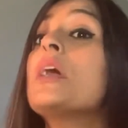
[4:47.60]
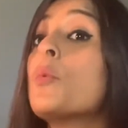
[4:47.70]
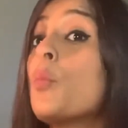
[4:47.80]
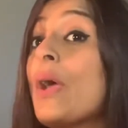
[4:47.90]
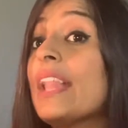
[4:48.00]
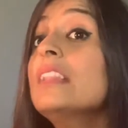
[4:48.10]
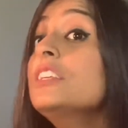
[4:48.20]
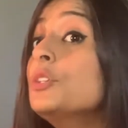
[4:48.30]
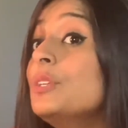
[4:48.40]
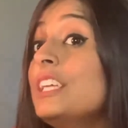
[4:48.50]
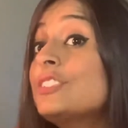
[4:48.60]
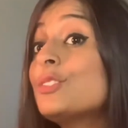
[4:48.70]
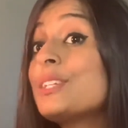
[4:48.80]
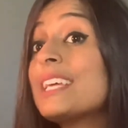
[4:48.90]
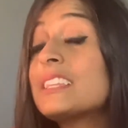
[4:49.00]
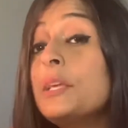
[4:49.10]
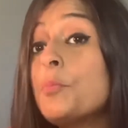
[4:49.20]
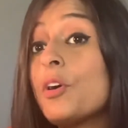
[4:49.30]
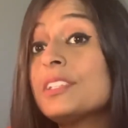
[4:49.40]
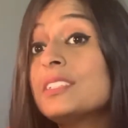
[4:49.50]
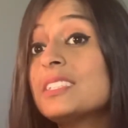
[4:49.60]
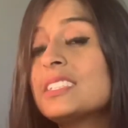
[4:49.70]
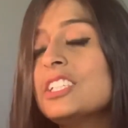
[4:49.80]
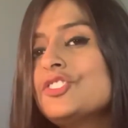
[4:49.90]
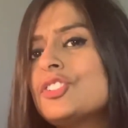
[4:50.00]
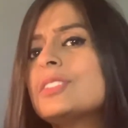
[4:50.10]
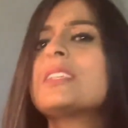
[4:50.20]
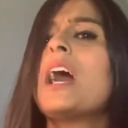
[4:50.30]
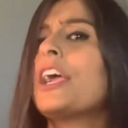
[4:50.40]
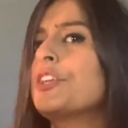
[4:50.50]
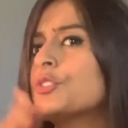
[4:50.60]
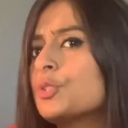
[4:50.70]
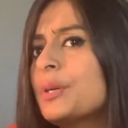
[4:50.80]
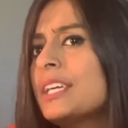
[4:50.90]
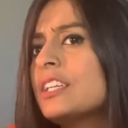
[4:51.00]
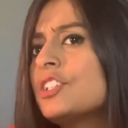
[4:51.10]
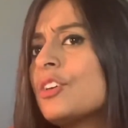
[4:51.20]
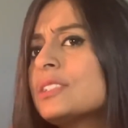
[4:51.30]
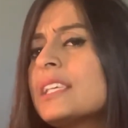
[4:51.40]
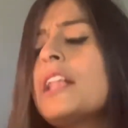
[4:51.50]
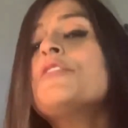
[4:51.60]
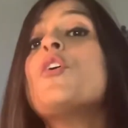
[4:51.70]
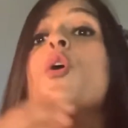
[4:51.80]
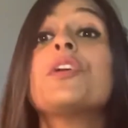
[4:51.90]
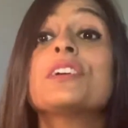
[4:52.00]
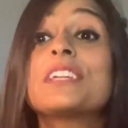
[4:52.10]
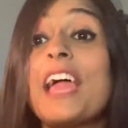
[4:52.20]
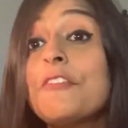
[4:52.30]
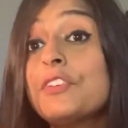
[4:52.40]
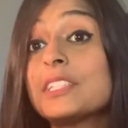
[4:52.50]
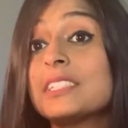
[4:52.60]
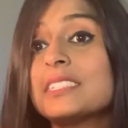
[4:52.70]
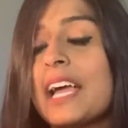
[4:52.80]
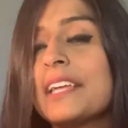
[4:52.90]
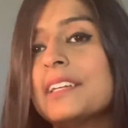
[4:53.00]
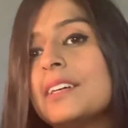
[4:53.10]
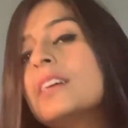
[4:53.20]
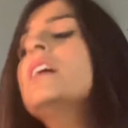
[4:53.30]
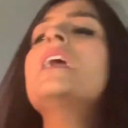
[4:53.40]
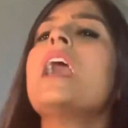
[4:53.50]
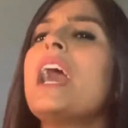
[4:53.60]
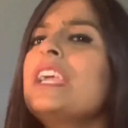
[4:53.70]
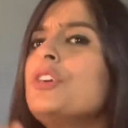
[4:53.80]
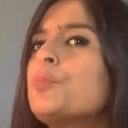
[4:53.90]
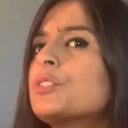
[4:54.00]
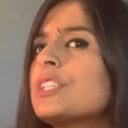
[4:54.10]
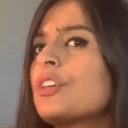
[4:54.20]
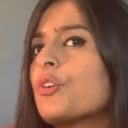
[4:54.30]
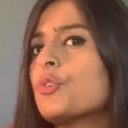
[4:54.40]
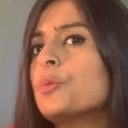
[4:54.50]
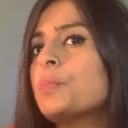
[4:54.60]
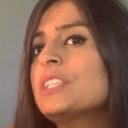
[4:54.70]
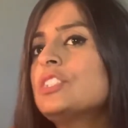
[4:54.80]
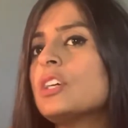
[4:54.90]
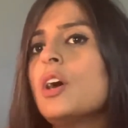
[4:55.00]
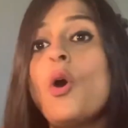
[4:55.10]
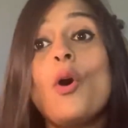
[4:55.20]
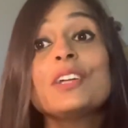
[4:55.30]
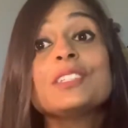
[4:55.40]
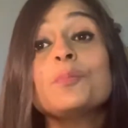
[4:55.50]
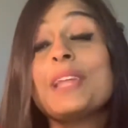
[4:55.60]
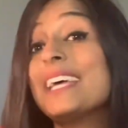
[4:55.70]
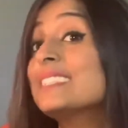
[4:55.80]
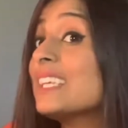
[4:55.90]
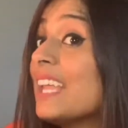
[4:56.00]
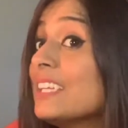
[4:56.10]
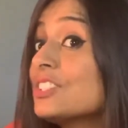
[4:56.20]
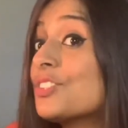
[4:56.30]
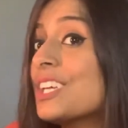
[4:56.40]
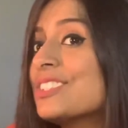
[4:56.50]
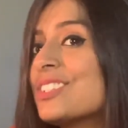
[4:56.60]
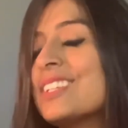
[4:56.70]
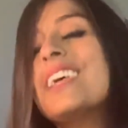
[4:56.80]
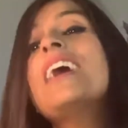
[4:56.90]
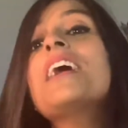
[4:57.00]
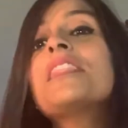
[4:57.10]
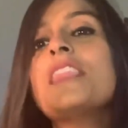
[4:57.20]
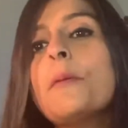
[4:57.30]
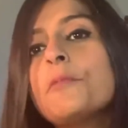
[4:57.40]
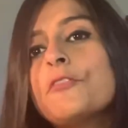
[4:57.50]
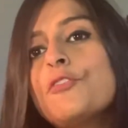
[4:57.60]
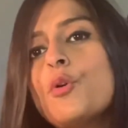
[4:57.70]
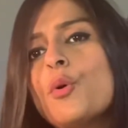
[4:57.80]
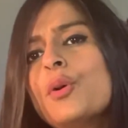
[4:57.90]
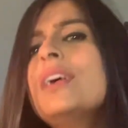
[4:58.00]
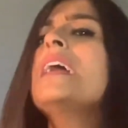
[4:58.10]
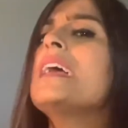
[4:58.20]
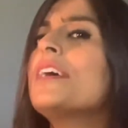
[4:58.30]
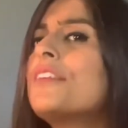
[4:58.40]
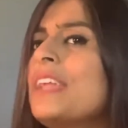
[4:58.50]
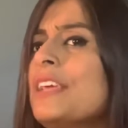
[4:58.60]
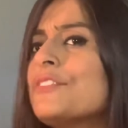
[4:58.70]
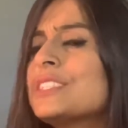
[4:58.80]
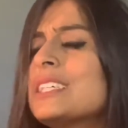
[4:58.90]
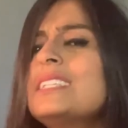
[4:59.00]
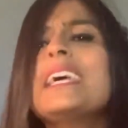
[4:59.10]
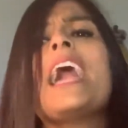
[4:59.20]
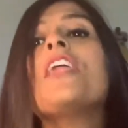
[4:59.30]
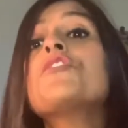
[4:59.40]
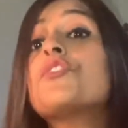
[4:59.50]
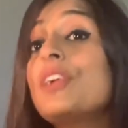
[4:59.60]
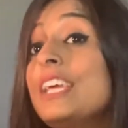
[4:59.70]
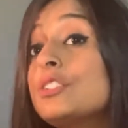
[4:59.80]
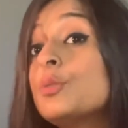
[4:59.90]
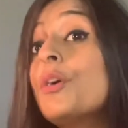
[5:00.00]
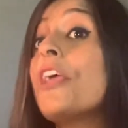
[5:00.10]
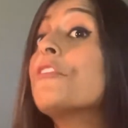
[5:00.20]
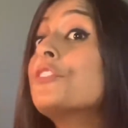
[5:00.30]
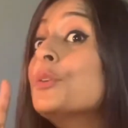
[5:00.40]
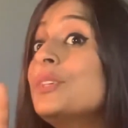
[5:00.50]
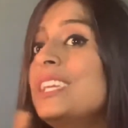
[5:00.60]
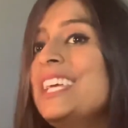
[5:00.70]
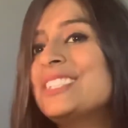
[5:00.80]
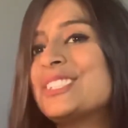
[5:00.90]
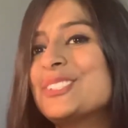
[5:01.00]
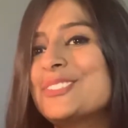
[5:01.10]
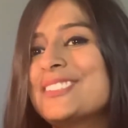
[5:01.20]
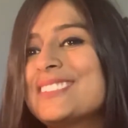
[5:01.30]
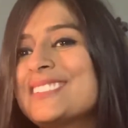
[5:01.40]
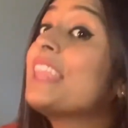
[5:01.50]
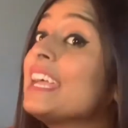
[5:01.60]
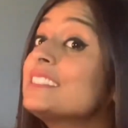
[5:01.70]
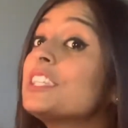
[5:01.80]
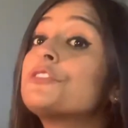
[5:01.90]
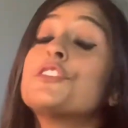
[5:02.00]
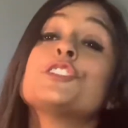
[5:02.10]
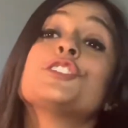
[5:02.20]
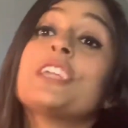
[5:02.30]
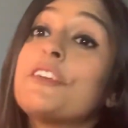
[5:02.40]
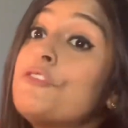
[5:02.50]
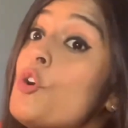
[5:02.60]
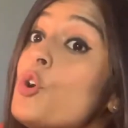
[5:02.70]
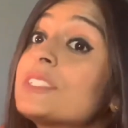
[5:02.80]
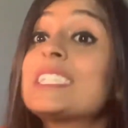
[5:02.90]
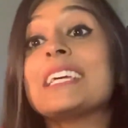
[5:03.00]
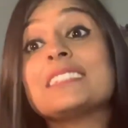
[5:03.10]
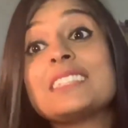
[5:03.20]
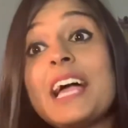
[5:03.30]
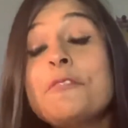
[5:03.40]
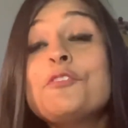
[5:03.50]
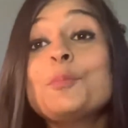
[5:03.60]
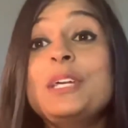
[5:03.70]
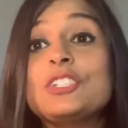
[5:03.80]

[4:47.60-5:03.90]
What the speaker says: well, you need to take the important decisions. Are you doing it yourself or a graphic designer? Are you putting your own picture or some nice illustration? Number 4, revisit, and redo if you need to. That's it for today, folks. It's time for me